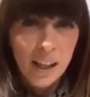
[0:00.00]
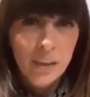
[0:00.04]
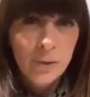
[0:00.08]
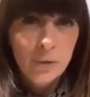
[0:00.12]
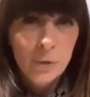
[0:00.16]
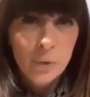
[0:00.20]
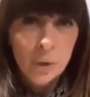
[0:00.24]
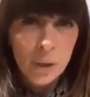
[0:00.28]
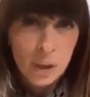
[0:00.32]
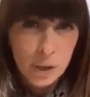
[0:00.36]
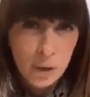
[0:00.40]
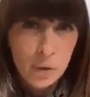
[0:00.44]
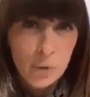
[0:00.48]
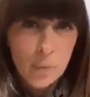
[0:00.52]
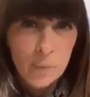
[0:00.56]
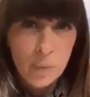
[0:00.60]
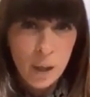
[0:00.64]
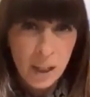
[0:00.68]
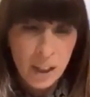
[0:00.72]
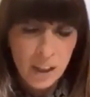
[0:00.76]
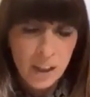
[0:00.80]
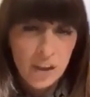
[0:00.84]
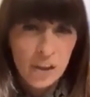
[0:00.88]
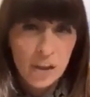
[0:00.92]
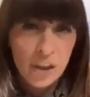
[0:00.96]
if we don't
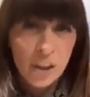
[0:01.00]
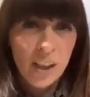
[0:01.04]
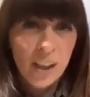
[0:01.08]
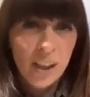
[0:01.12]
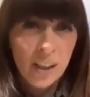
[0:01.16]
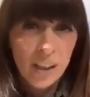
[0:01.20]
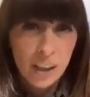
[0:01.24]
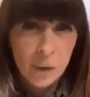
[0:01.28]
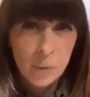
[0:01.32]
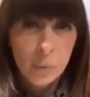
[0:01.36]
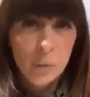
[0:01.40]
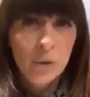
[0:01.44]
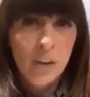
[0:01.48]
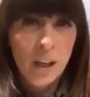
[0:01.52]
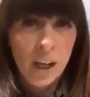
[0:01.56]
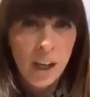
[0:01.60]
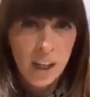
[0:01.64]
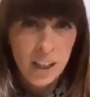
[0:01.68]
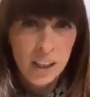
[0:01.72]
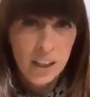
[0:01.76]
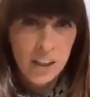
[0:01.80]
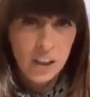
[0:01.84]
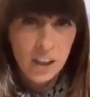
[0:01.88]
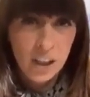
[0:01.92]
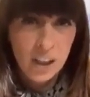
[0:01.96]
manage it, and it will
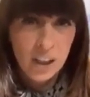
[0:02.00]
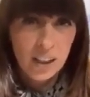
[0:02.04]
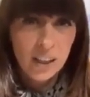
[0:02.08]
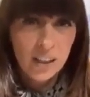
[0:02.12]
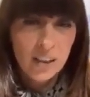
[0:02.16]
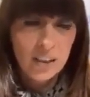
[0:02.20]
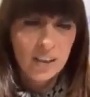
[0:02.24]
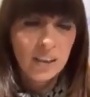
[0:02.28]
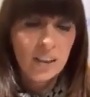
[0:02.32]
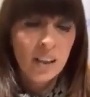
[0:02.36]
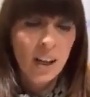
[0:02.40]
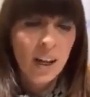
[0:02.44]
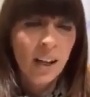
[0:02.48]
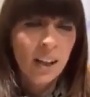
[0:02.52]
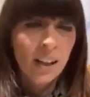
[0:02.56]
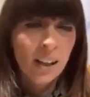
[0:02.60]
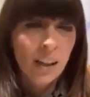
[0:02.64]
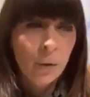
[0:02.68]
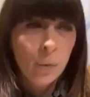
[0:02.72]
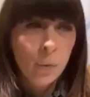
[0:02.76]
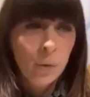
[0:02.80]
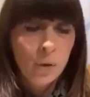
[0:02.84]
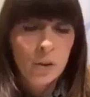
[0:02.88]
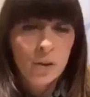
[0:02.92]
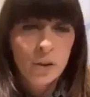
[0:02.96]
hijack us, and
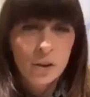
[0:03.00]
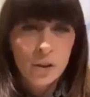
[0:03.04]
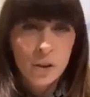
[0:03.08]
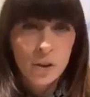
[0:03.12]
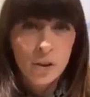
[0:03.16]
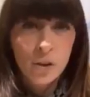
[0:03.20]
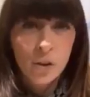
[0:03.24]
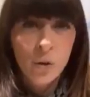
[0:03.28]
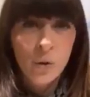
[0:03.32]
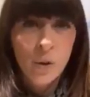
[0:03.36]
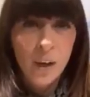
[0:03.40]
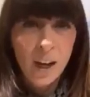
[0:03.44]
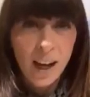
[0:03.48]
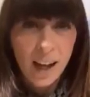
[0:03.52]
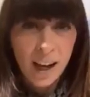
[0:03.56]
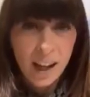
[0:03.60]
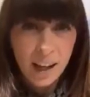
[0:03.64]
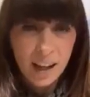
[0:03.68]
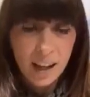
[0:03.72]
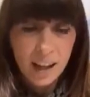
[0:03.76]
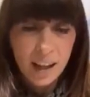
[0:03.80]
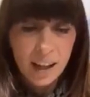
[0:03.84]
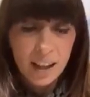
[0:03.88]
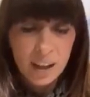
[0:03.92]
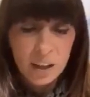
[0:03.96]

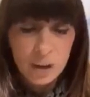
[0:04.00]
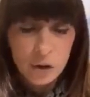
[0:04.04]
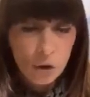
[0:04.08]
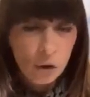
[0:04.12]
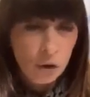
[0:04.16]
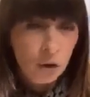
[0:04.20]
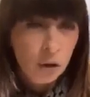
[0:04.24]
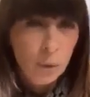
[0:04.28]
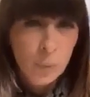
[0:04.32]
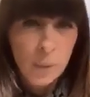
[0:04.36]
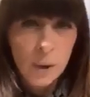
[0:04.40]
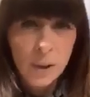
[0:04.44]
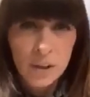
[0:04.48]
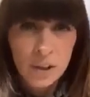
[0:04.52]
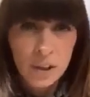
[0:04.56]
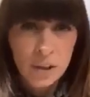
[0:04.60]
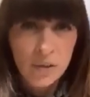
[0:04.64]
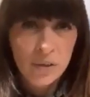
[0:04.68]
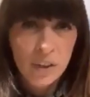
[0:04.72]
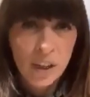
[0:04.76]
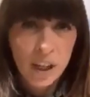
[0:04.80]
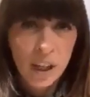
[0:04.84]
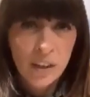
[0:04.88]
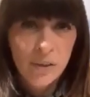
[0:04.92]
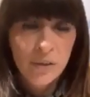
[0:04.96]
it's all about
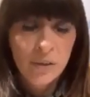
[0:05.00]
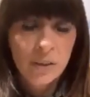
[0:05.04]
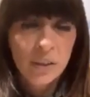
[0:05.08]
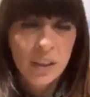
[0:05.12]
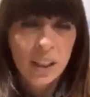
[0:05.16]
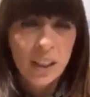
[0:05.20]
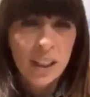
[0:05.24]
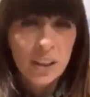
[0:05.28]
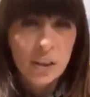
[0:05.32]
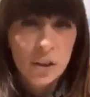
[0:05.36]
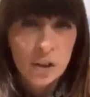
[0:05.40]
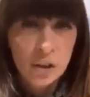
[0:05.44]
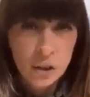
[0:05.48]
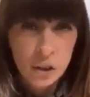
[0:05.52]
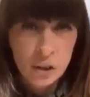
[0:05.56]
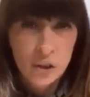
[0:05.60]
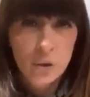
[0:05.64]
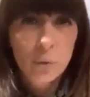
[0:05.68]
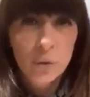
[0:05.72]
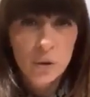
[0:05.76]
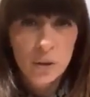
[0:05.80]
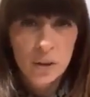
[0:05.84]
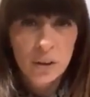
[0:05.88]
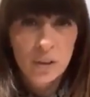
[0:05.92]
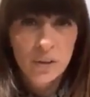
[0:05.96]
survival. It
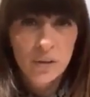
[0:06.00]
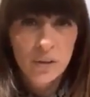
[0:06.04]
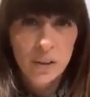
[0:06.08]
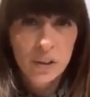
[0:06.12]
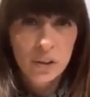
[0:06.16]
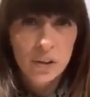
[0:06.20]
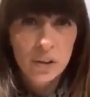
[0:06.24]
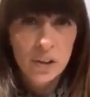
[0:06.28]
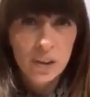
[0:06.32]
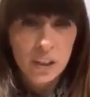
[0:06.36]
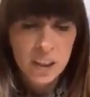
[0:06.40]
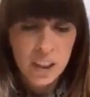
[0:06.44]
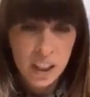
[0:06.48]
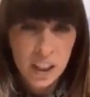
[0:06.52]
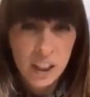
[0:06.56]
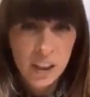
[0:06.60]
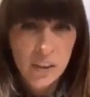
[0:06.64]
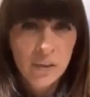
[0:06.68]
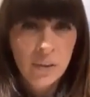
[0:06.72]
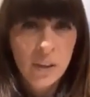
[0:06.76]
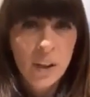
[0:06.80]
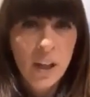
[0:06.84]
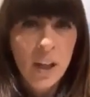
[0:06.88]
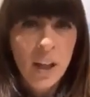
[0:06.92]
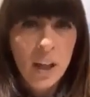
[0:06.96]
just wants to feel
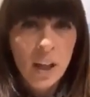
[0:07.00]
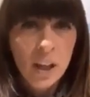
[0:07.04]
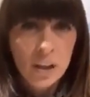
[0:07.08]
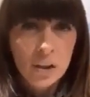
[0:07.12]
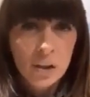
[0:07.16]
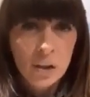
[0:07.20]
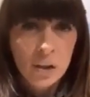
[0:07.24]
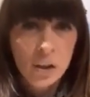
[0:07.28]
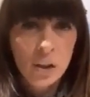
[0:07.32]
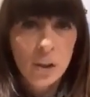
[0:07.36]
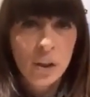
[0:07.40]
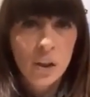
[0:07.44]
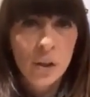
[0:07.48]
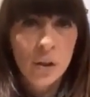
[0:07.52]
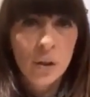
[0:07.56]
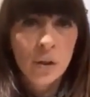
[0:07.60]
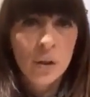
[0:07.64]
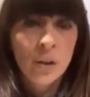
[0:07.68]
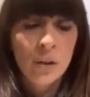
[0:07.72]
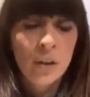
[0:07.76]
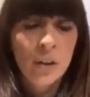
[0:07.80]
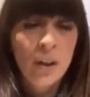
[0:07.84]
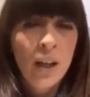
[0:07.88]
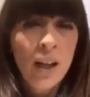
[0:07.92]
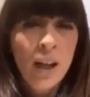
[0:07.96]
safe and
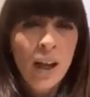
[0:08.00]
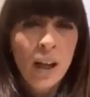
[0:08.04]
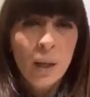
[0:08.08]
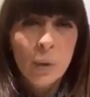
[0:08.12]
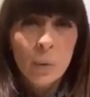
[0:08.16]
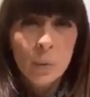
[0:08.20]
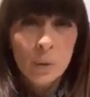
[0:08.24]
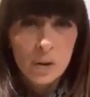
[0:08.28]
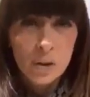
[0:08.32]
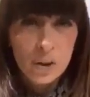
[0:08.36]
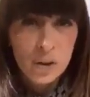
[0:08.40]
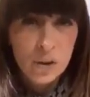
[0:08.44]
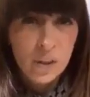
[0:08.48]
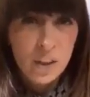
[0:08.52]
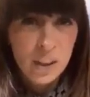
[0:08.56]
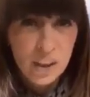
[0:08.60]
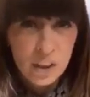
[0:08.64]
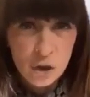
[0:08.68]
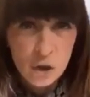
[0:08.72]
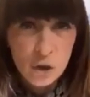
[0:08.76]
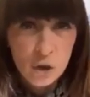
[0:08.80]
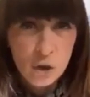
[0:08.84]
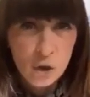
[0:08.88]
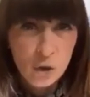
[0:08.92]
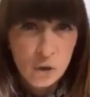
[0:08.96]
secure. It wants to
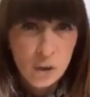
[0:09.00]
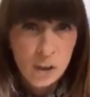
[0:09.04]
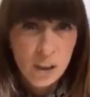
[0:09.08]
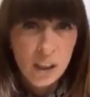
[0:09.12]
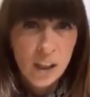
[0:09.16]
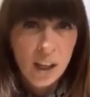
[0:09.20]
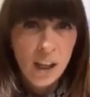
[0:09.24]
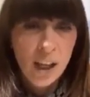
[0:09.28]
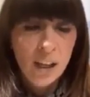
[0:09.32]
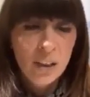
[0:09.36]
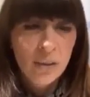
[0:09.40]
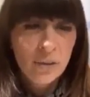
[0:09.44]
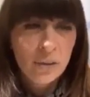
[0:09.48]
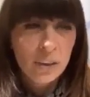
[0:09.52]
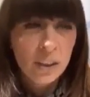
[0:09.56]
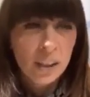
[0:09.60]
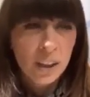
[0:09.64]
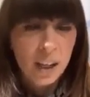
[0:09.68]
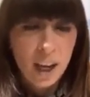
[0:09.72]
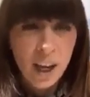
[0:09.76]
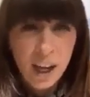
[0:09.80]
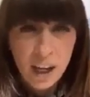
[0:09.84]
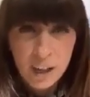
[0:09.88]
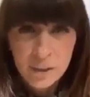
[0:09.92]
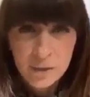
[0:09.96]
enjoy life
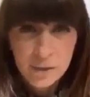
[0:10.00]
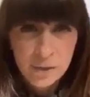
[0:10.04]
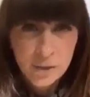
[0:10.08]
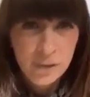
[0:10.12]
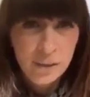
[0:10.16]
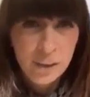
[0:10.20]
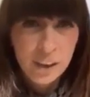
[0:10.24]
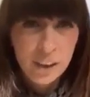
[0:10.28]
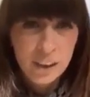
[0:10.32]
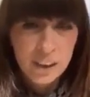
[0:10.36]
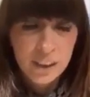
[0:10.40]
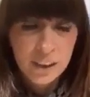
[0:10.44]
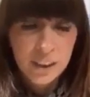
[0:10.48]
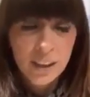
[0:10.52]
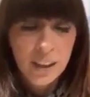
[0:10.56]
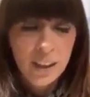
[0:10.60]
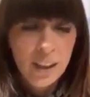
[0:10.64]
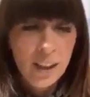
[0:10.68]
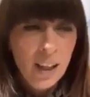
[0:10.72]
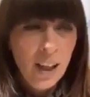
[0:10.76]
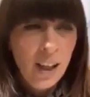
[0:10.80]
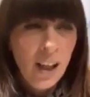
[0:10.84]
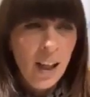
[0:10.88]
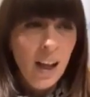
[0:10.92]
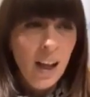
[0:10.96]
and have fun,